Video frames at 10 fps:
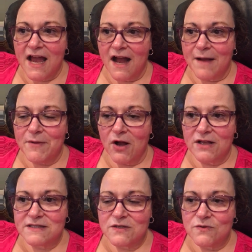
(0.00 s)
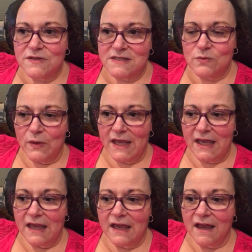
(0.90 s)
Also this
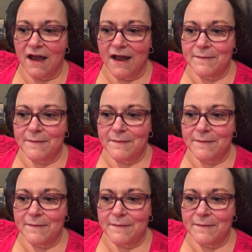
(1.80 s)
week,